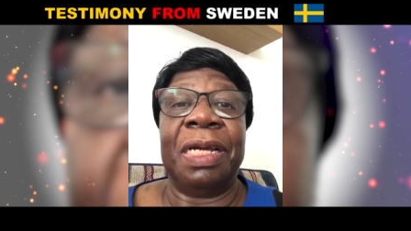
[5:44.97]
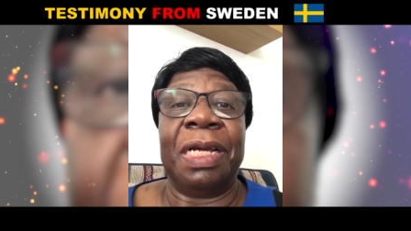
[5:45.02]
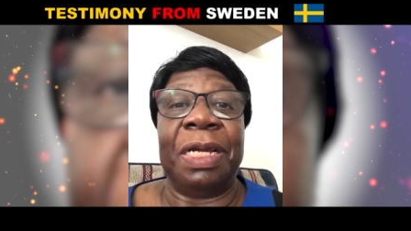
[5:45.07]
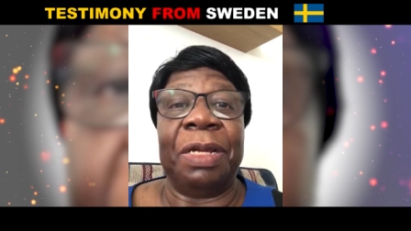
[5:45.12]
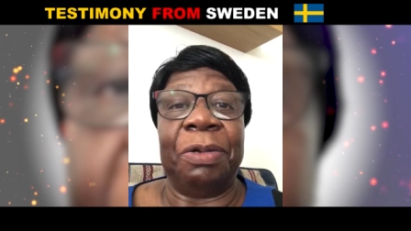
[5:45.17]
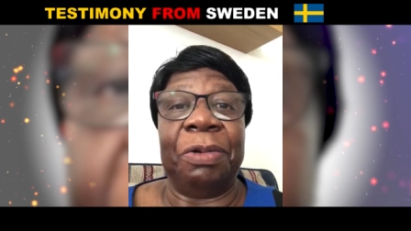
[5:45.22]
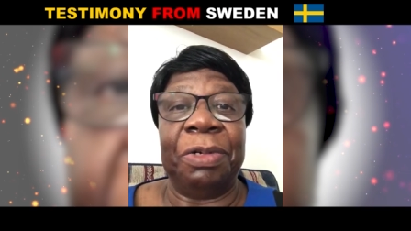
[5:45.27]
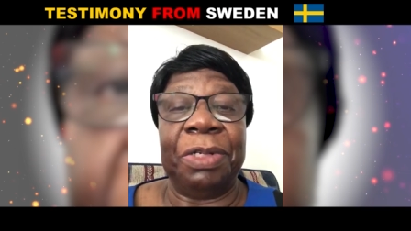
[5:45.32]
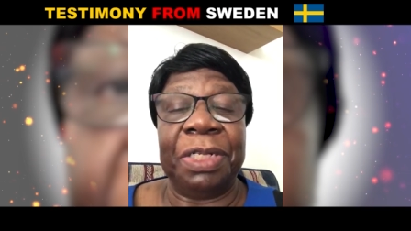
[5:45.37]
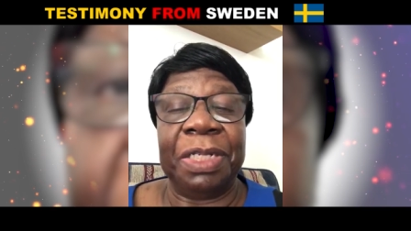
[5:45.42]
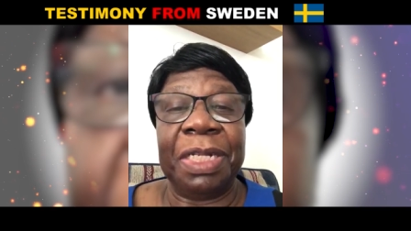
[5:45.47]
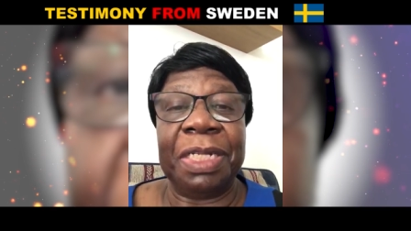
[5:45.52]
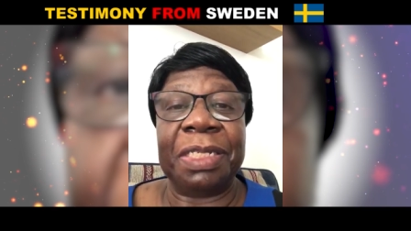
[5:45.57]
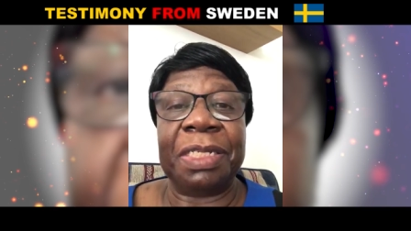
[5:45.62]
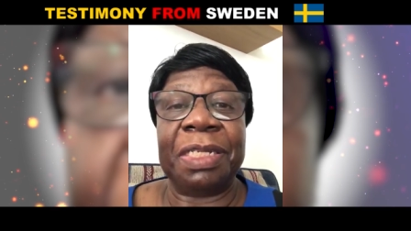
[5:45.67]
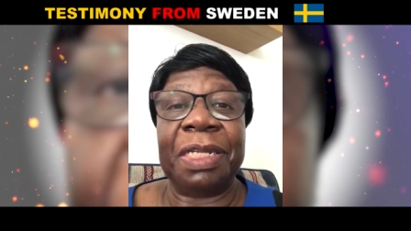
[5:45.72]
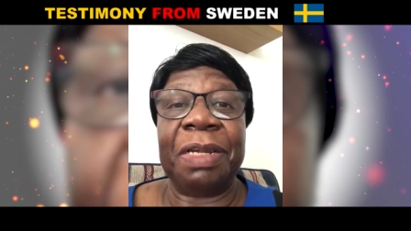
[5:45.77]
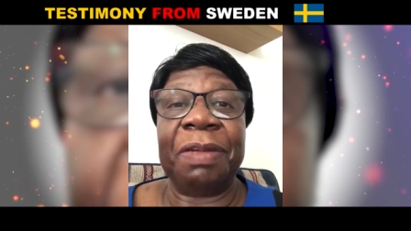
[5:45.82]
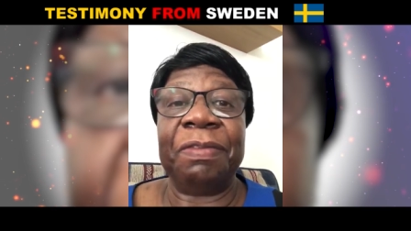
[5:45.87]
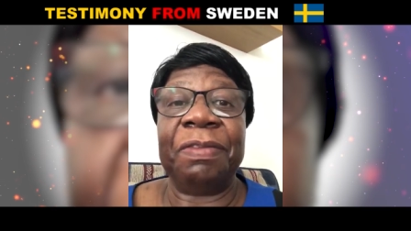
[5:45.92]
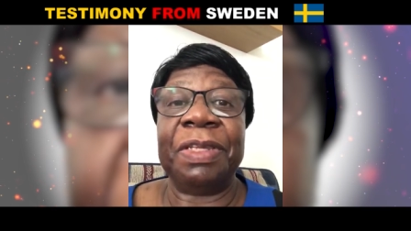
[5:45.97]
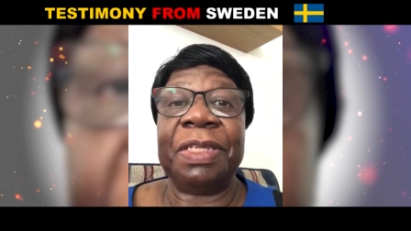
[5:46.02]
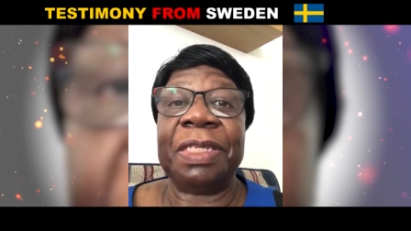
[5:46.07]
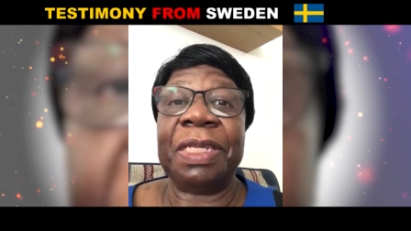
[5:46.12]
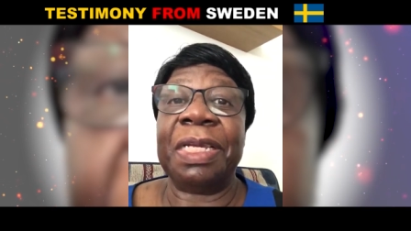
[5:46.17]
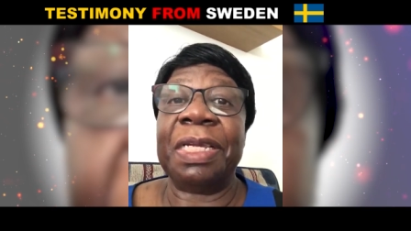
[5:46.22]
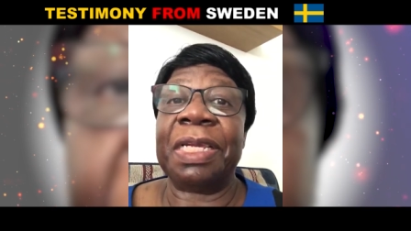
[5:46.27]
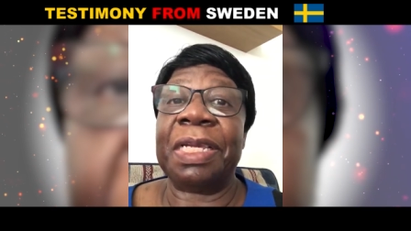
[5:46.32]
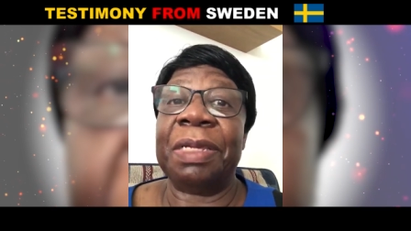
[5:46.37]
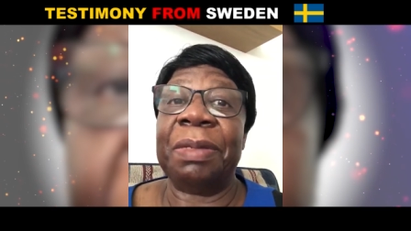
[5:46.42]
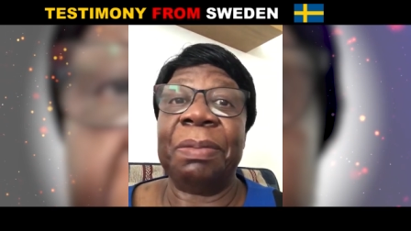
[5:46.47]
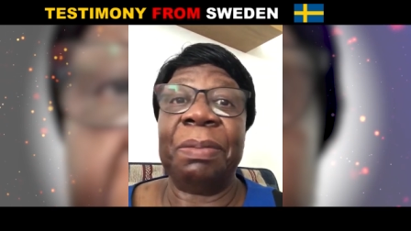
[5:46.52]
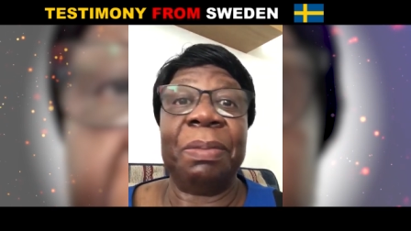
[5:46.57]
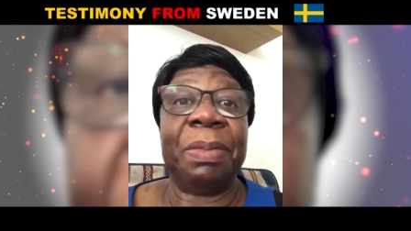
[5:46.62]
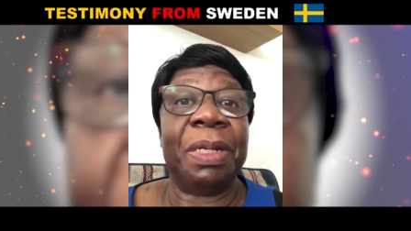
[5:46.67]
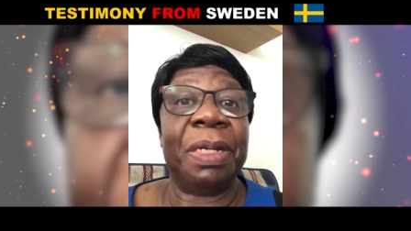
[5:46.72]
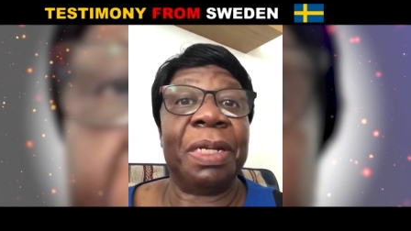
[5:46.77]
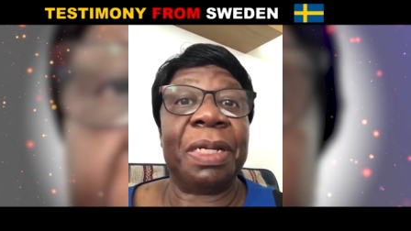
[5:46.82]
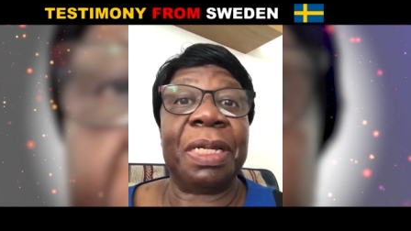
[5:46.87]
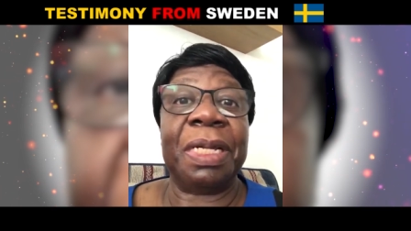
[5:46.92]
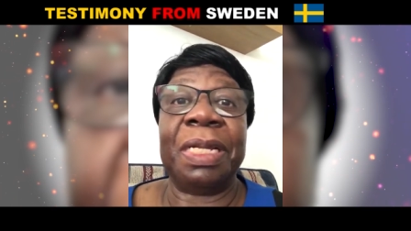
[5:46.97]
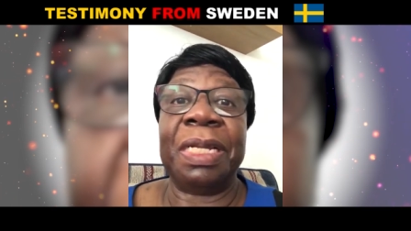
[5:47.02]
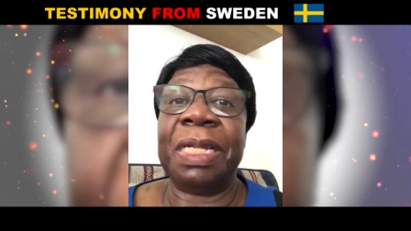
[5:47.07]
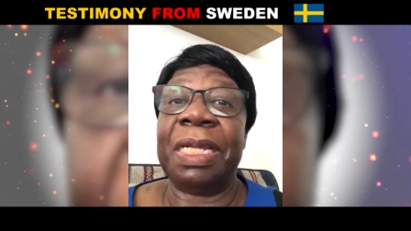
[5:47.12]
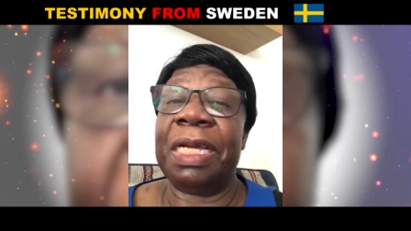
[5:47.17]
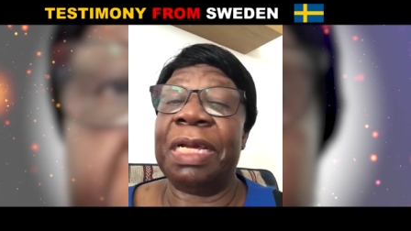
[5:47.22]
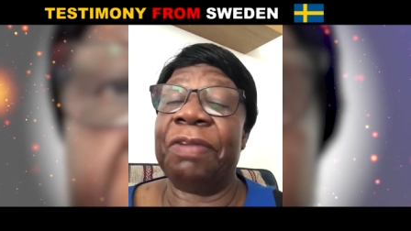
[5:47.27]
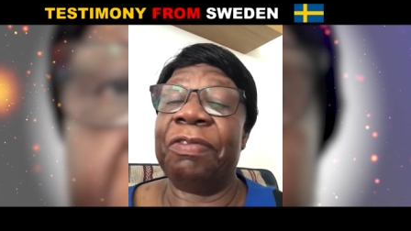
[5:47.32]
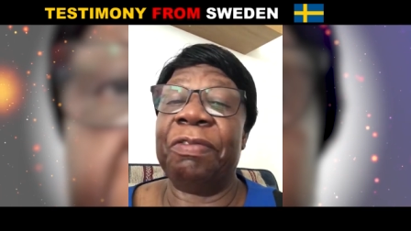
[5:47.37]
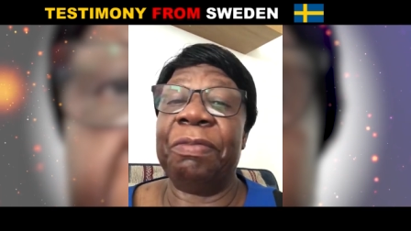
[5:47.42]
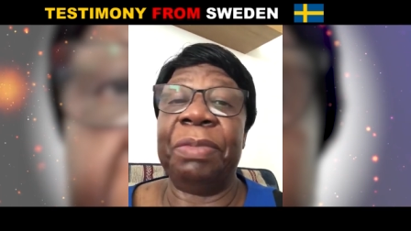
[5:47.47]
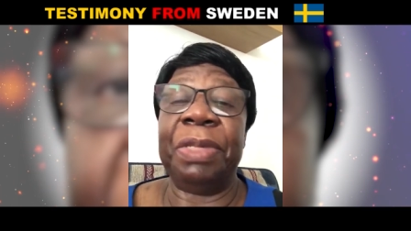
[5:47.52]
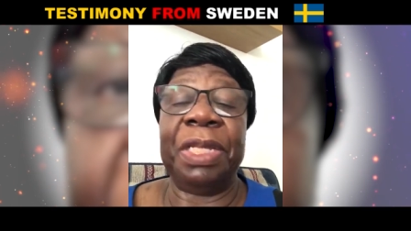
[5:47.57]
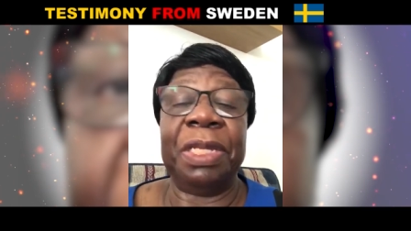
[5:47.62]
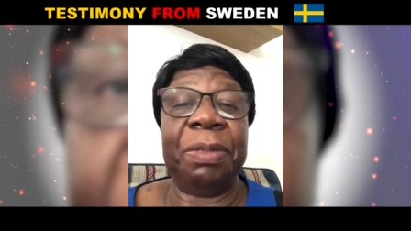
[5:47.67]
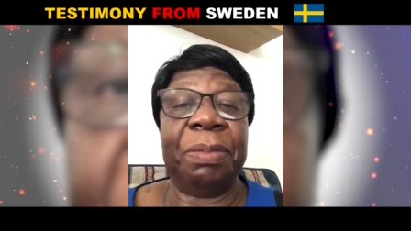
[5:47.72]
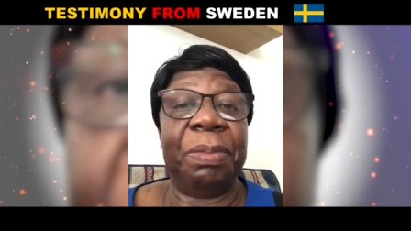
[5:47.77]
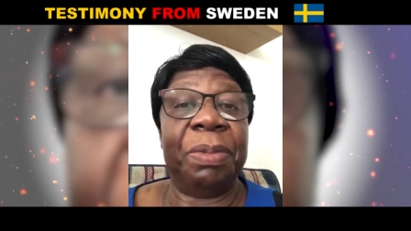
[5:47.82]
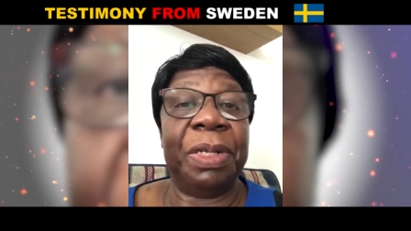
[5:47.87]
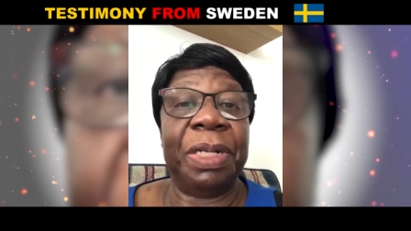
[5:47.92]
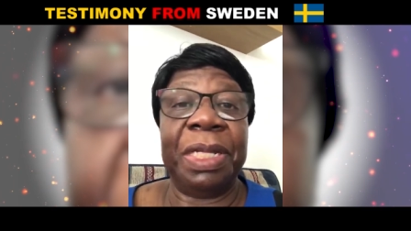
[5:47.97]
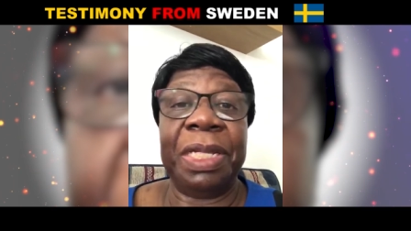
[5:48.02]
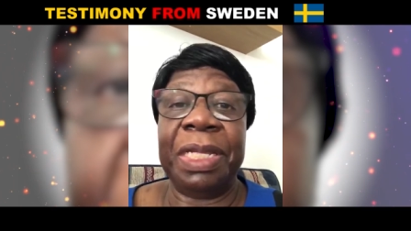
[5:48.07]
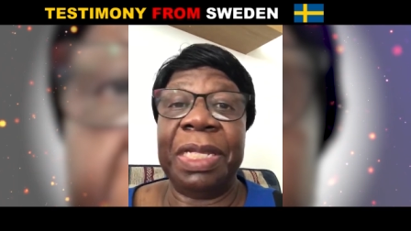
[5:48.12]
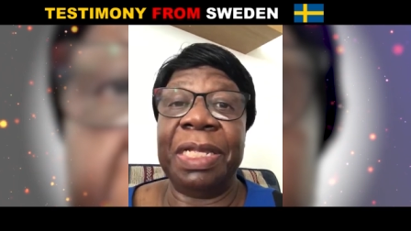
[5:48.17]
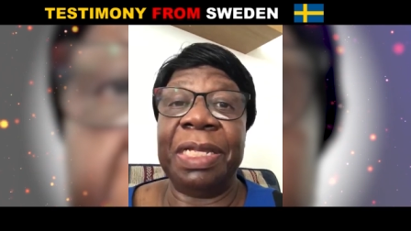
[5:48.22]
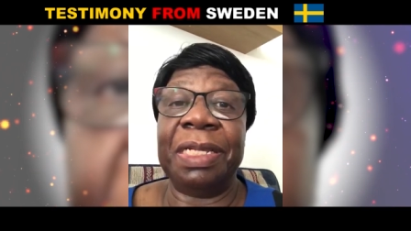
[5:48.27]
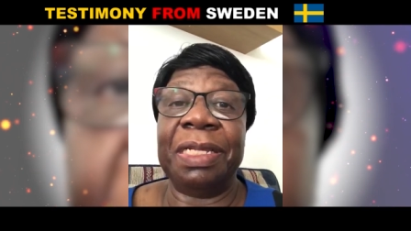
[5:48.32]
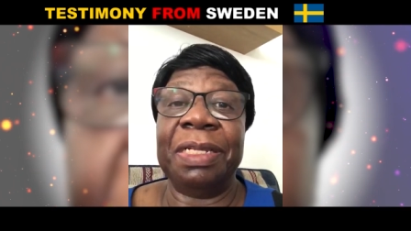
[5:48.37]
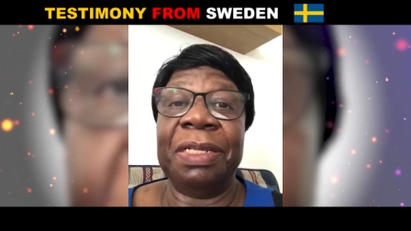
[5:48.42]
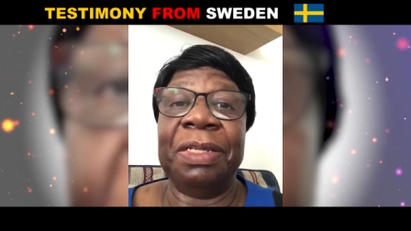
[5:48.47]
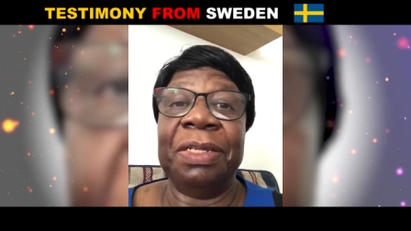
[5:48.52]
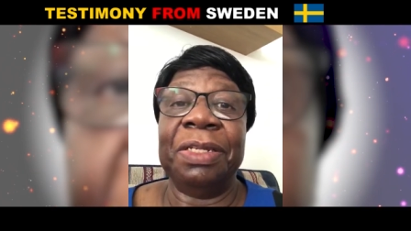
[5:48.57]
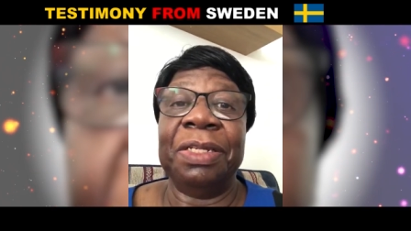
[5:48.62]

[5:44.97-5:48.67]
I watched the service, I came back, and I have been praying